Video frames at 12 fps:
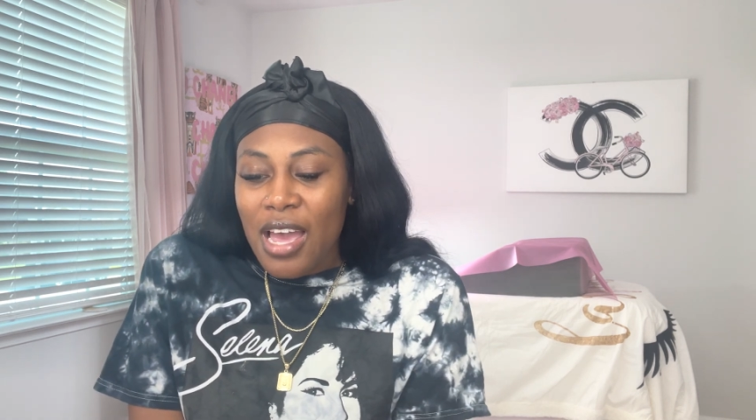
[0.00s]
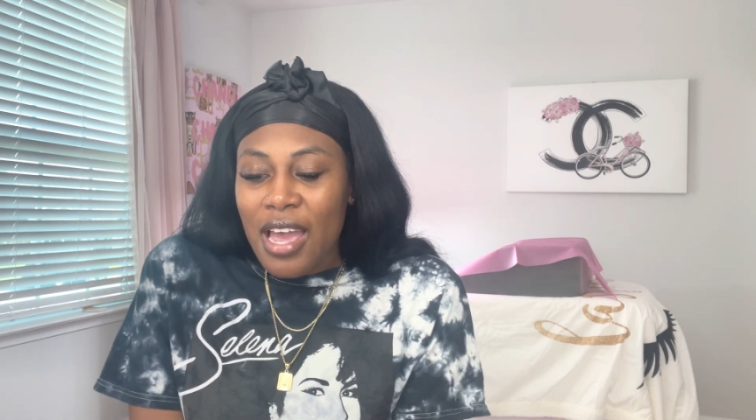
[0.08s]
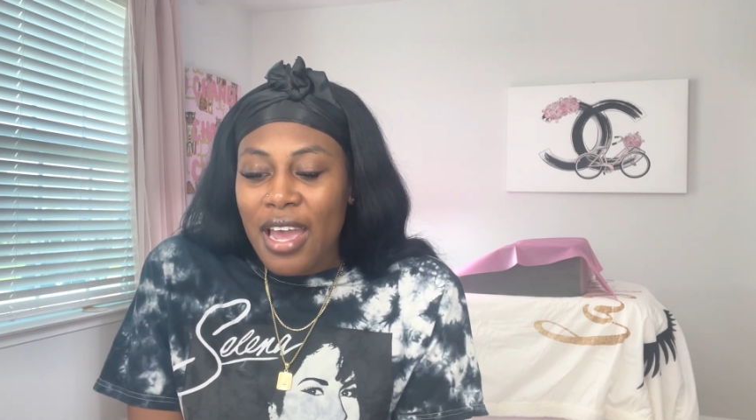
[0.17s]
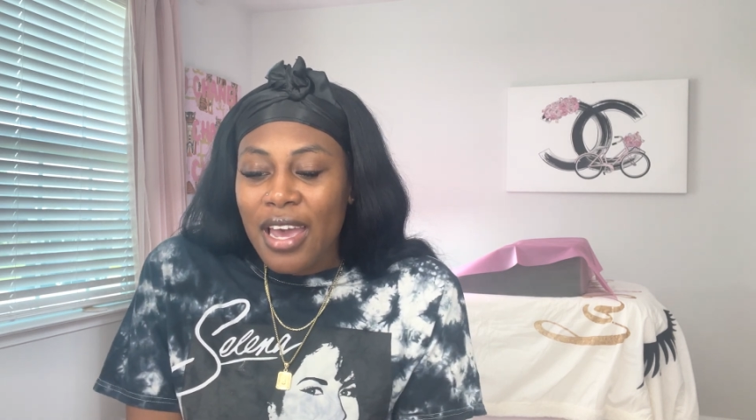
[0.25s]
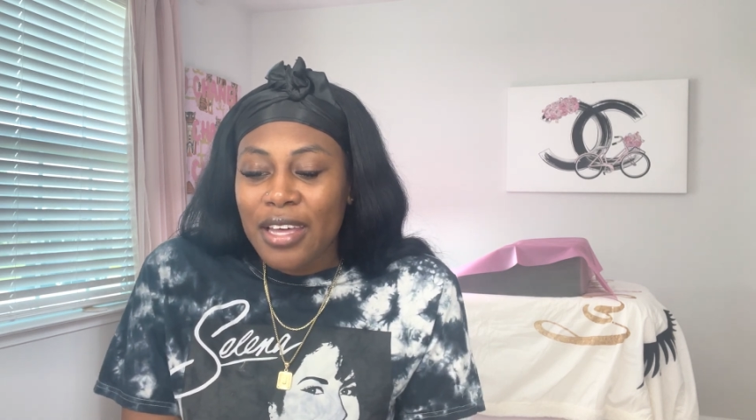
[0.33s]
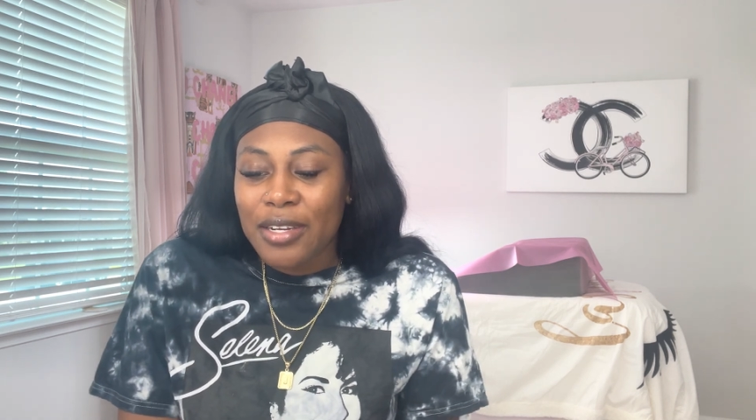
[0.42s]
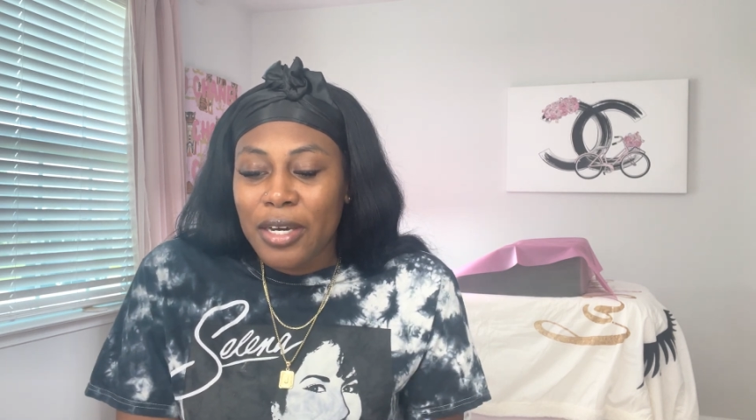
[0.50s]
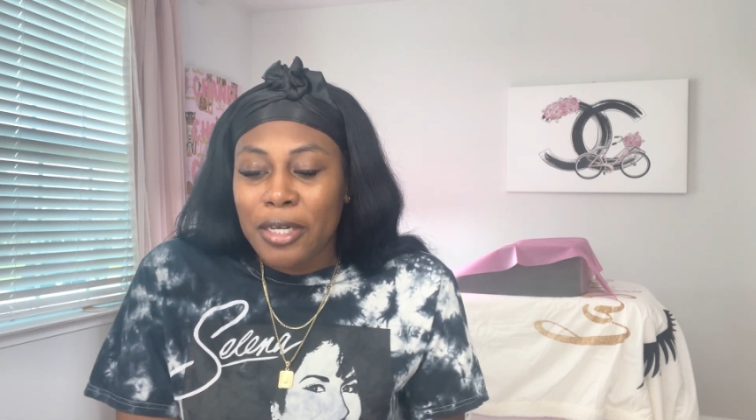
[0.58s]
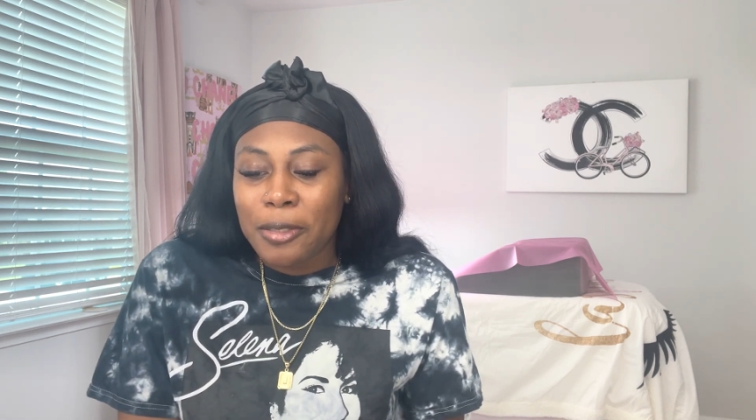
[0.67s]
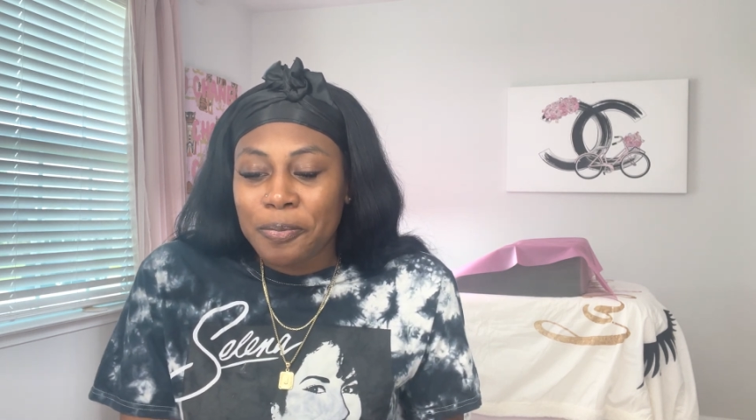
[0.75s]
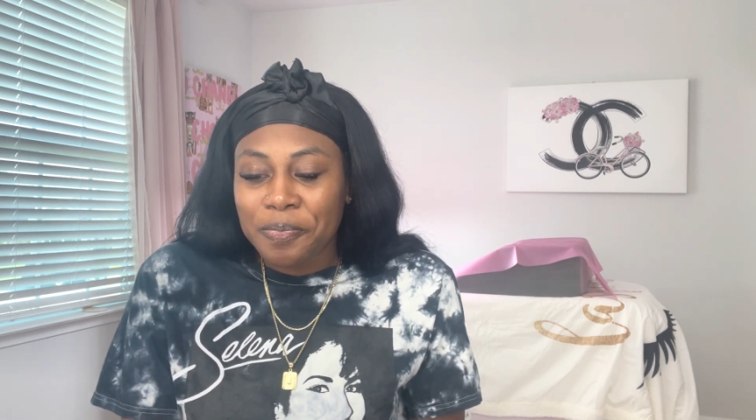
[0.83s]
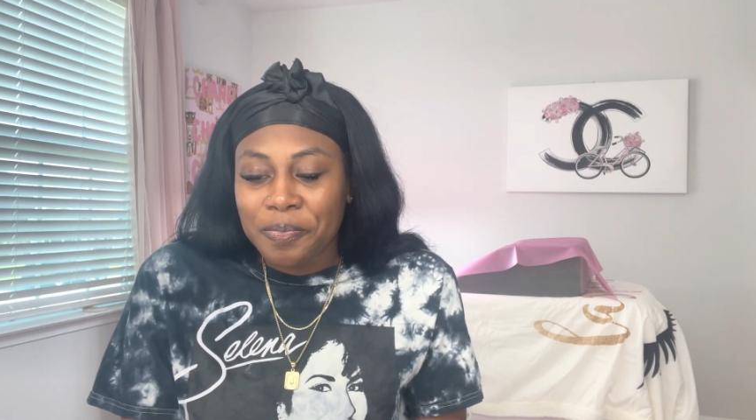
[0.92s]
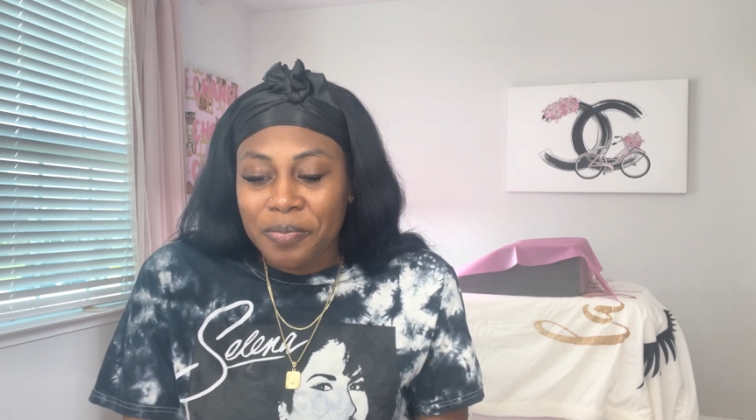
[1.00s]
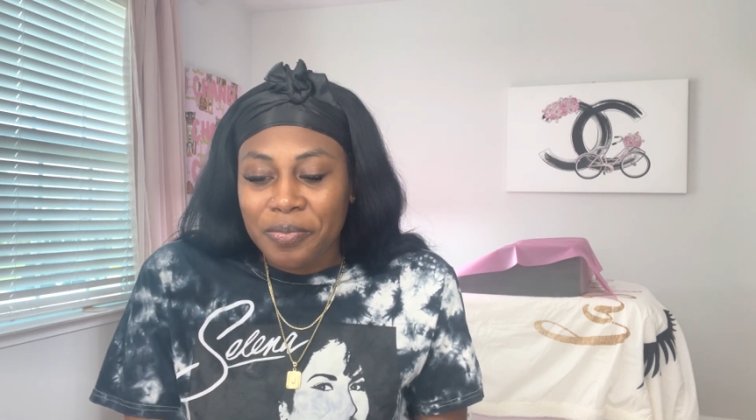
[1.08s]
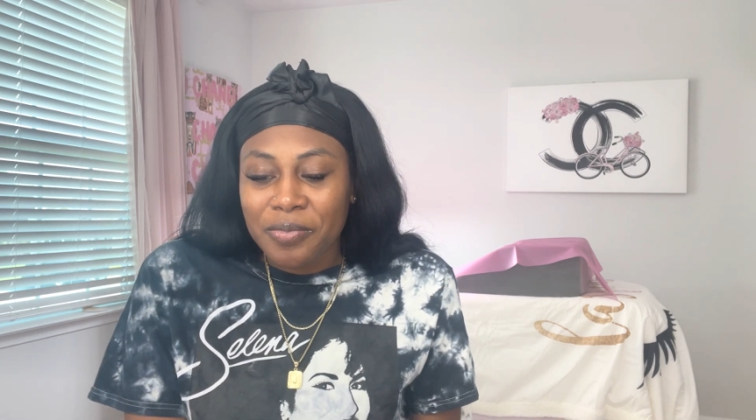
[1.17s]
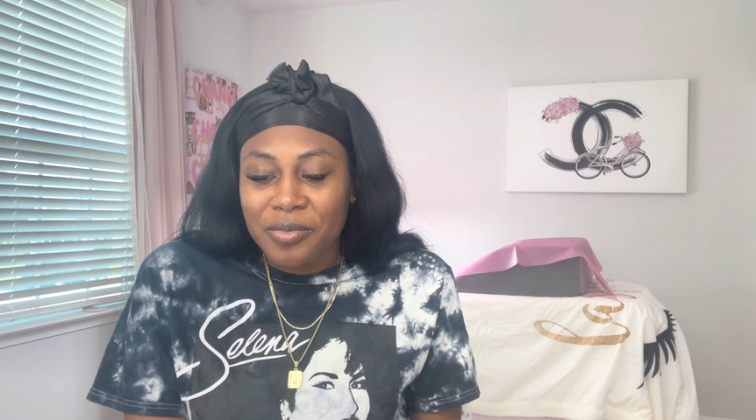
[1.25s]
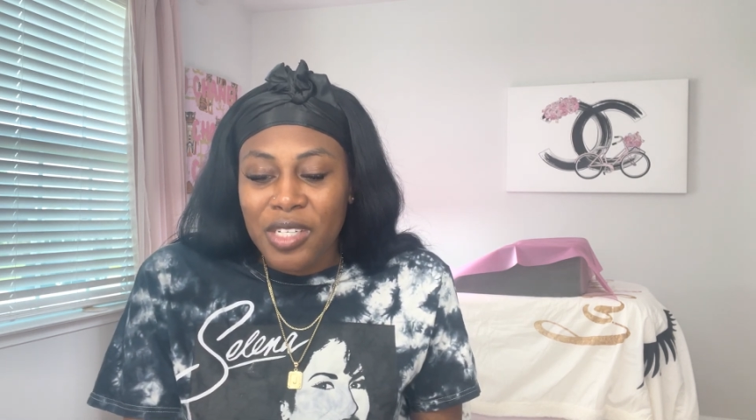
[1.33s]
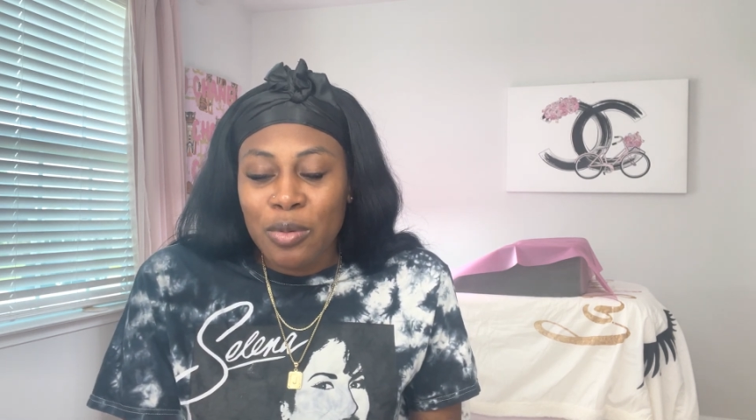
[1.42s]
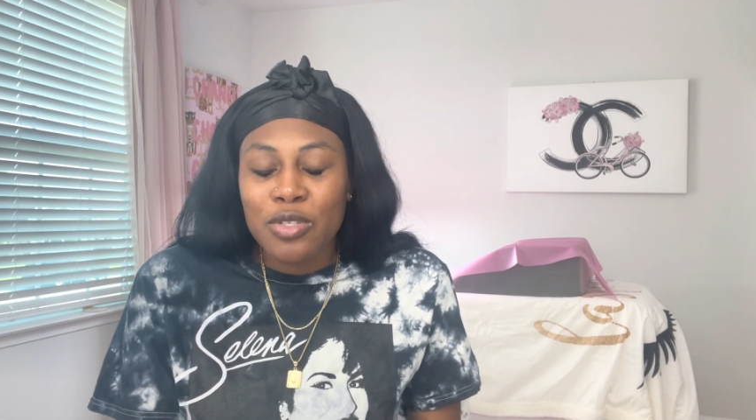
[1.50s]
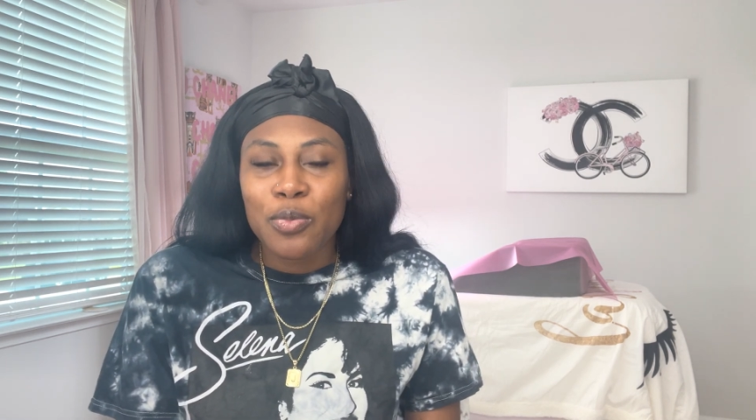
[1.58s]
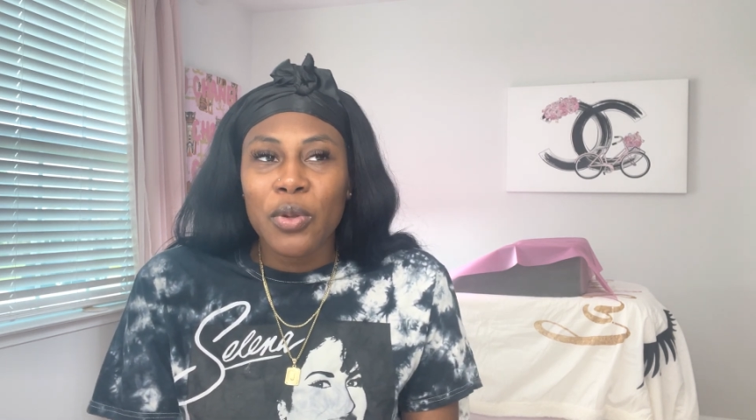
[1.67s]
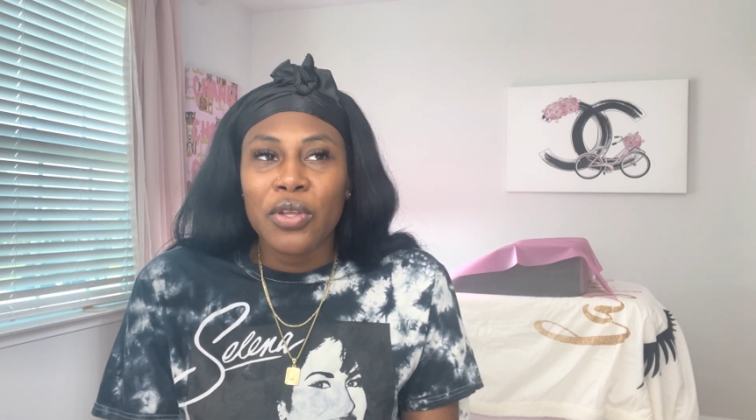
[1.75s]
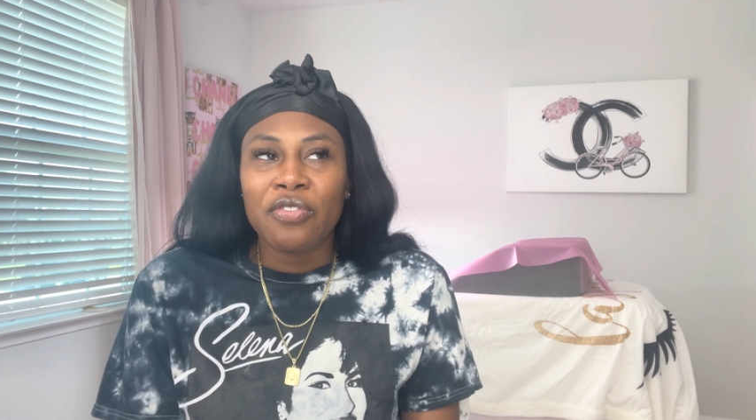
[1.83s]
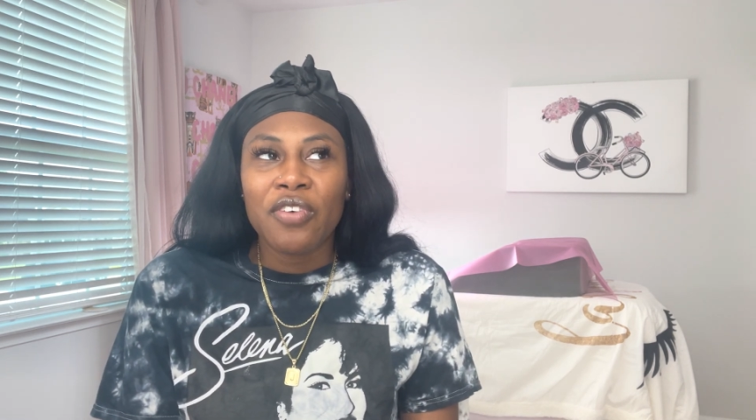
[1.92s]
And it was
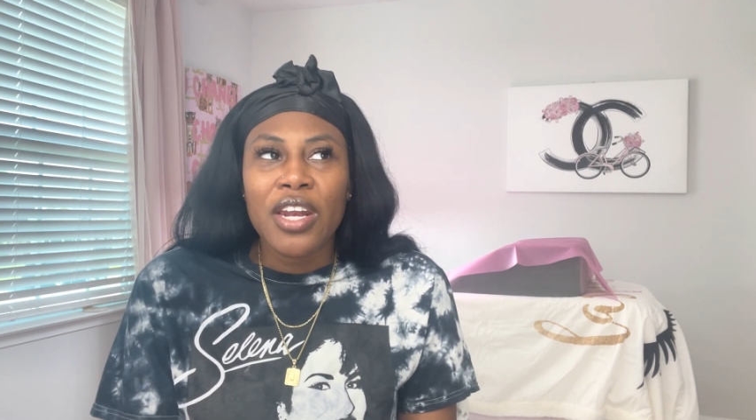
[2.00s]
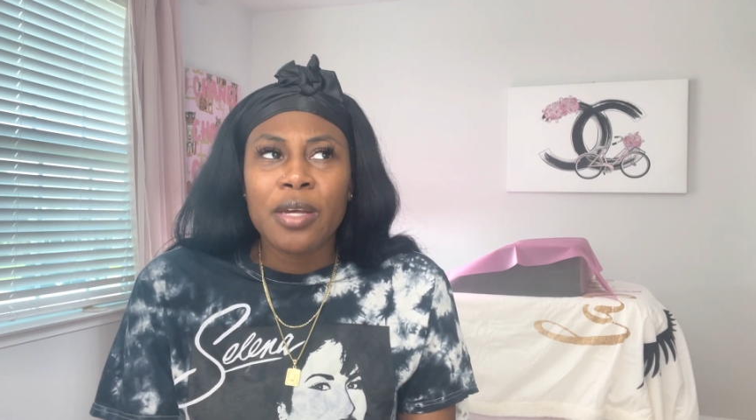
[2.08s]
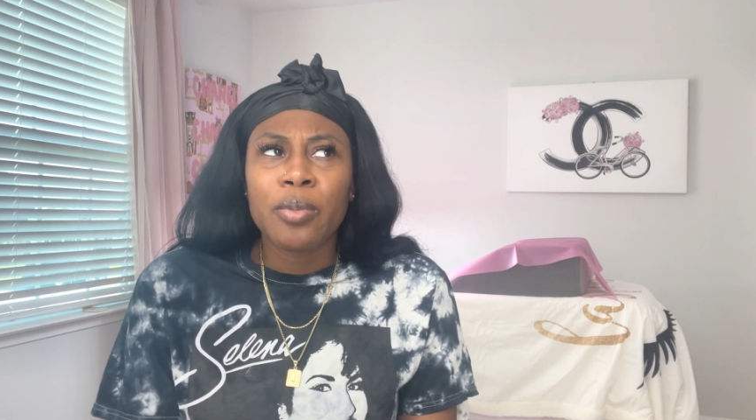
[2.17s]
really funny.